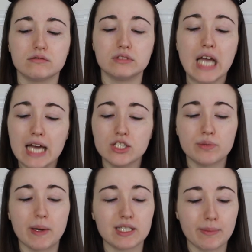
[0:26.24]
yeah, I
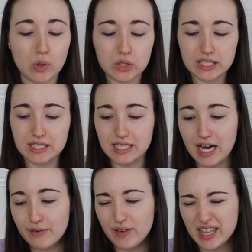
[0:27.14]
just picked up all this
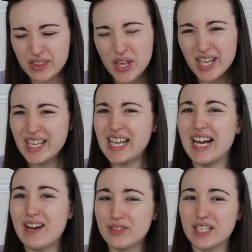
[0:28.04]
stuff. I think I
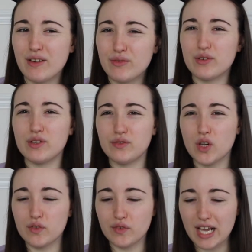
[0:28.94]
have enough for a
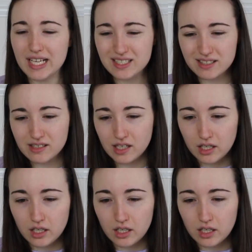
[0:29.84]
full face.